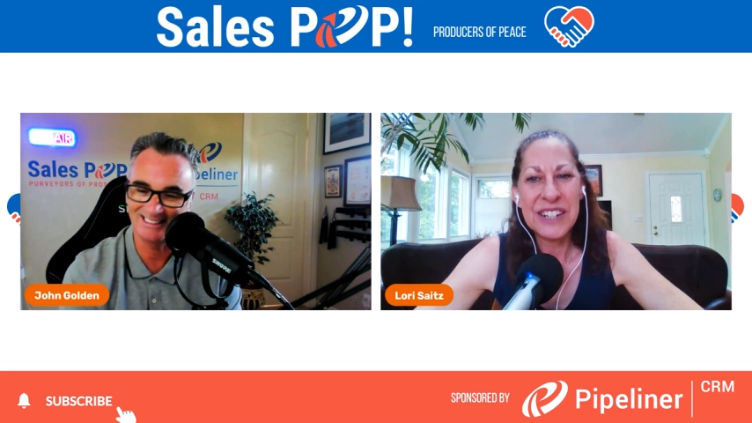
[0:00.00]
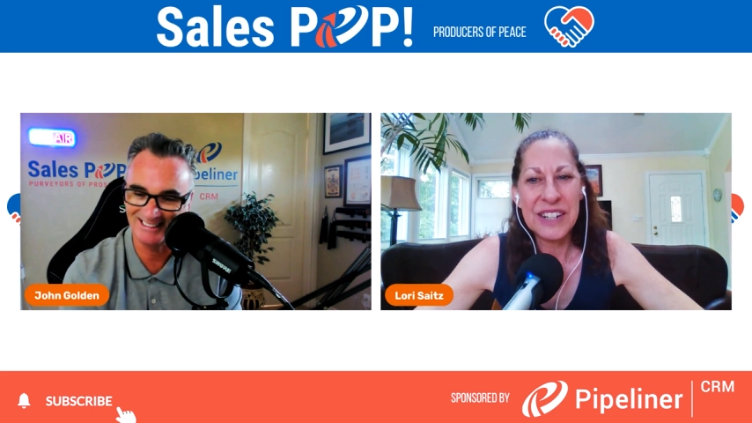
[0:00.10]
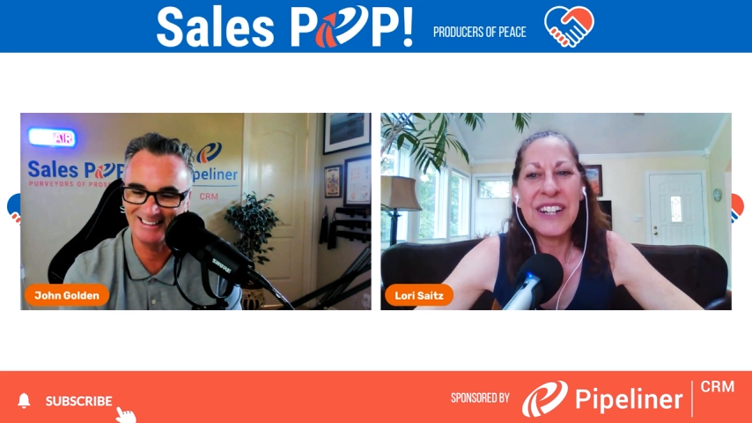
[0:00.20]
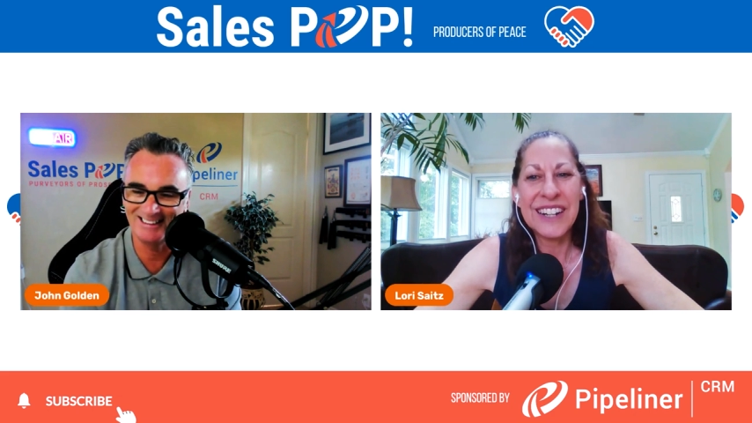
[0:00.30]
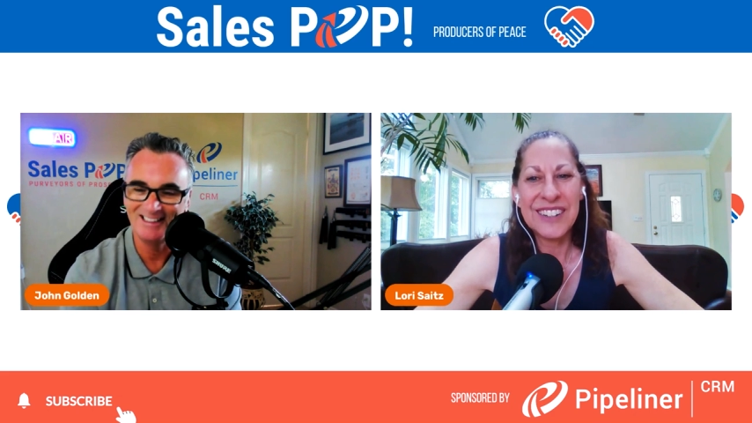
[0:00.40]
Speaker 1: right
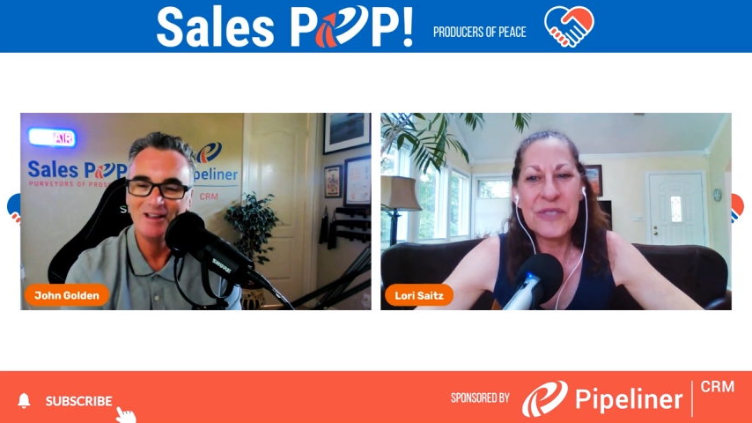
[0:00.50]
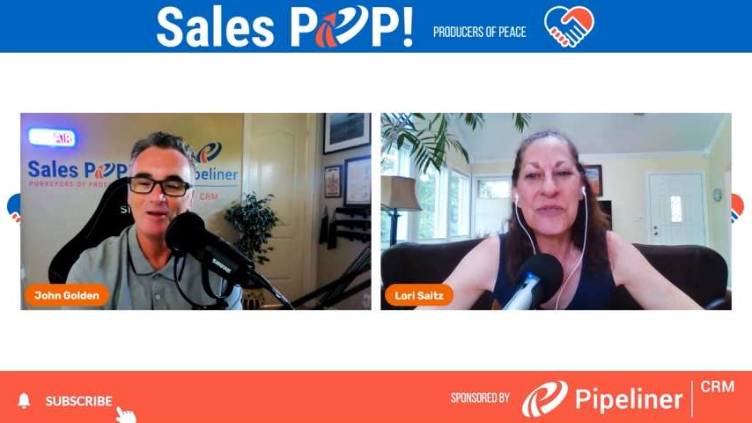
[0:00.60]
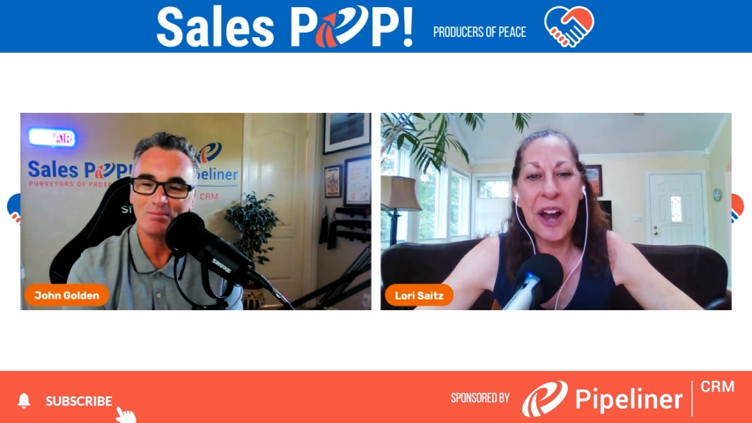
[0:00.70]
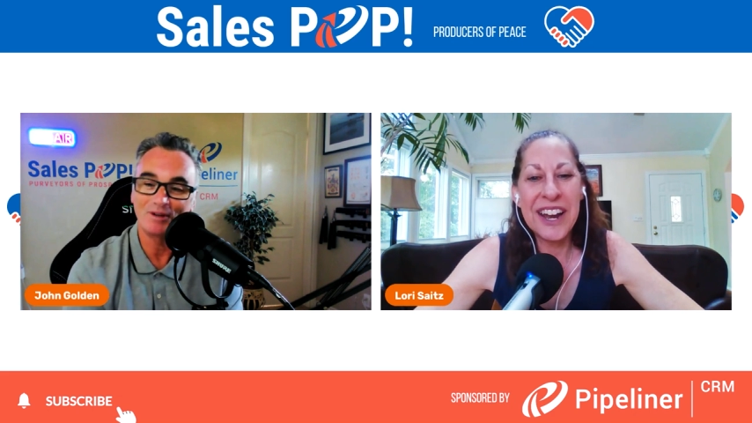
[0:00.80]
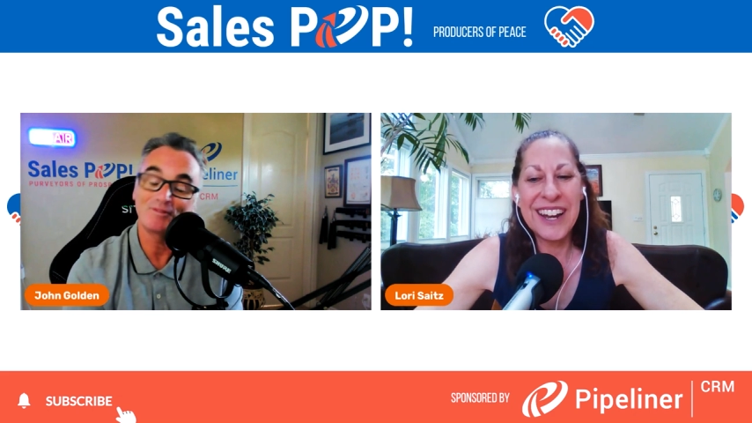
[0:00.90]

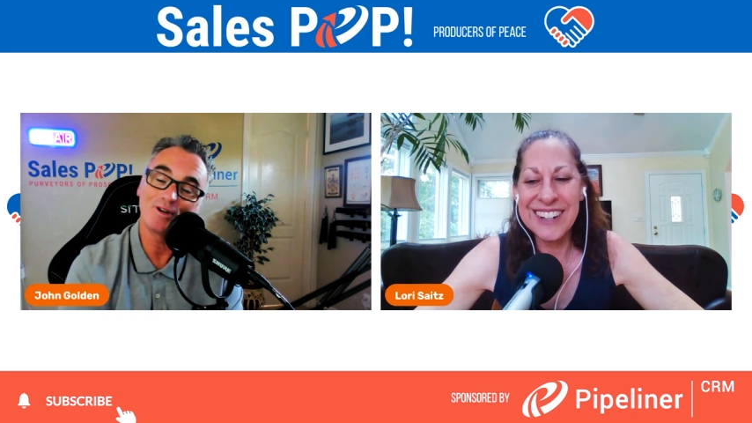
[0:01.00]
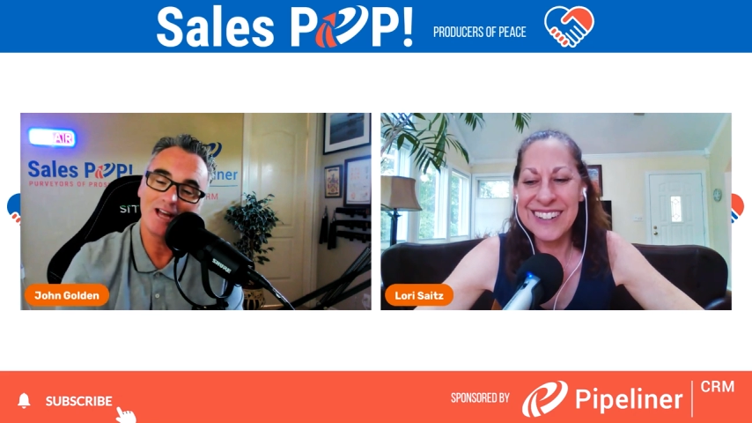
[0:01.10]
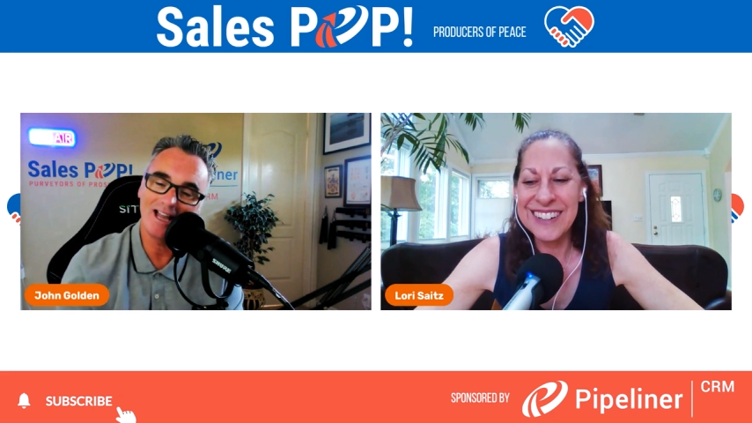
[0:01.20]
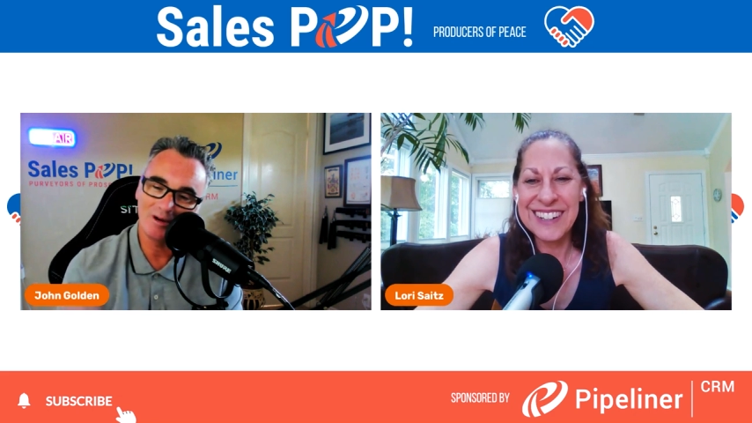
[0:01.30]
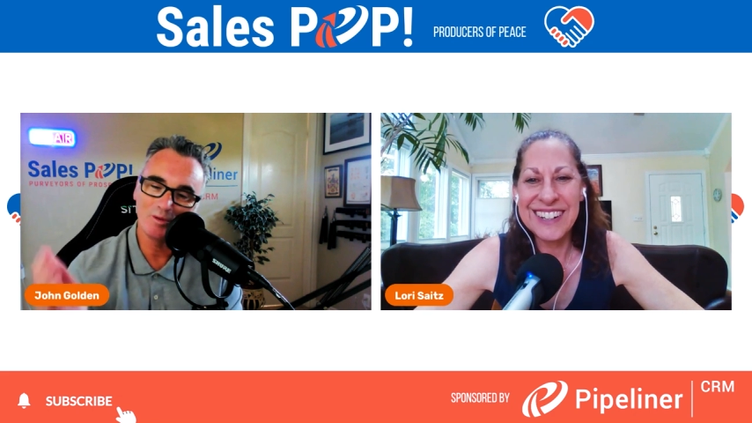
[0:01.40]
but for
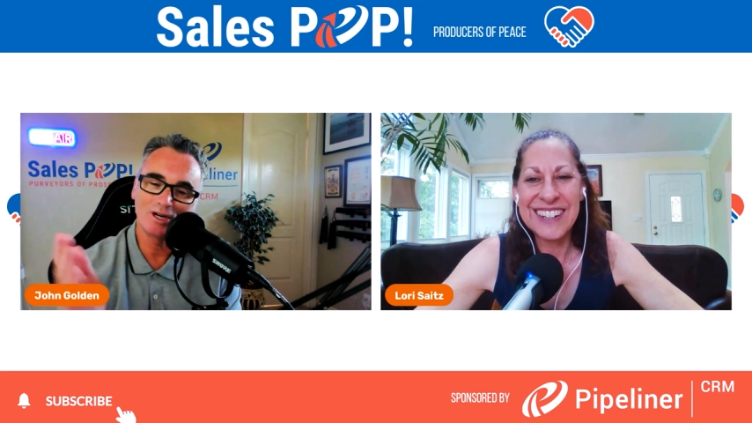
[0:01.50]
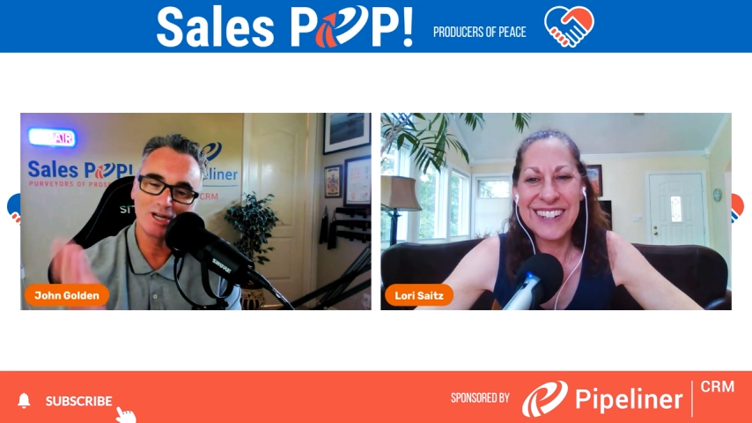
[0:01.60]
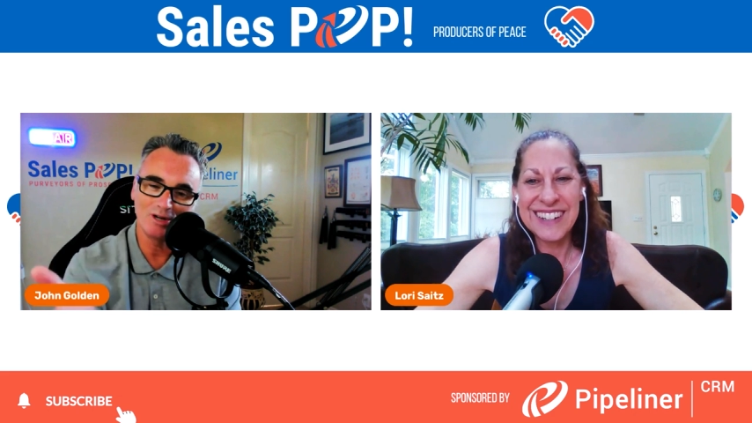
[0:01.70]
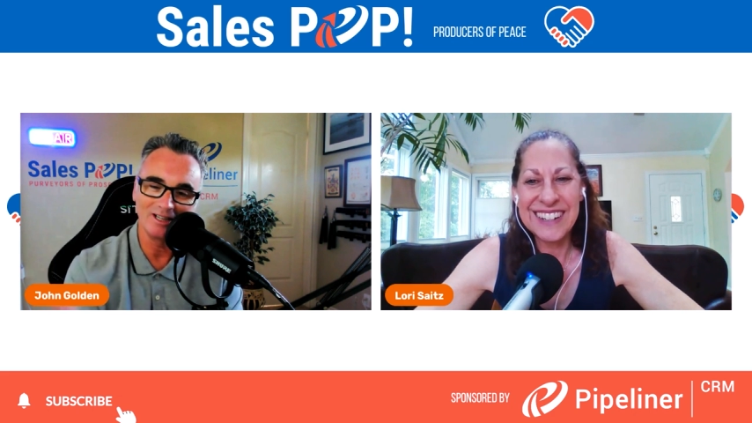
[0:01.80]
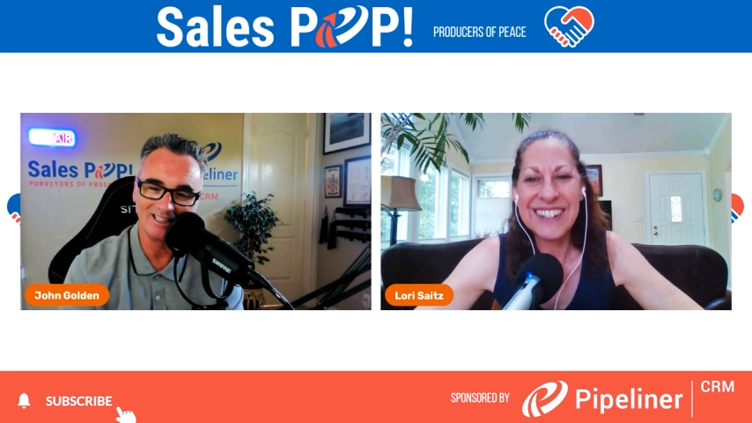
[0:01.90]
now we're
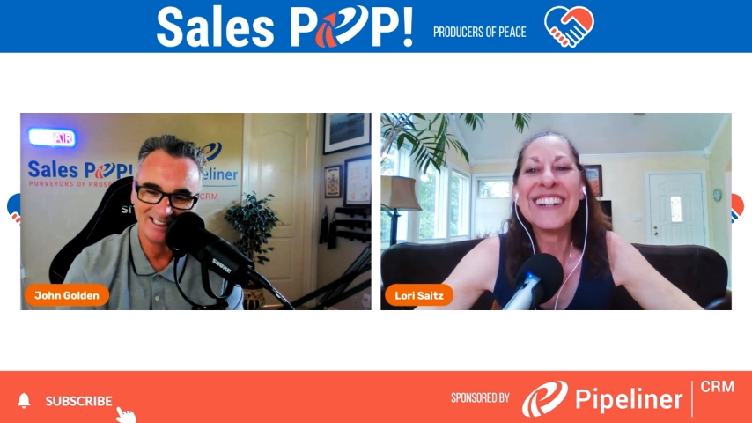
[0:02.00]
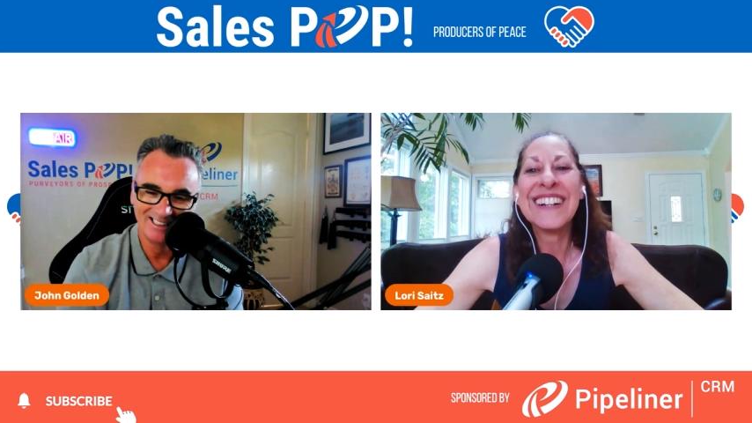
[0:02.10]
going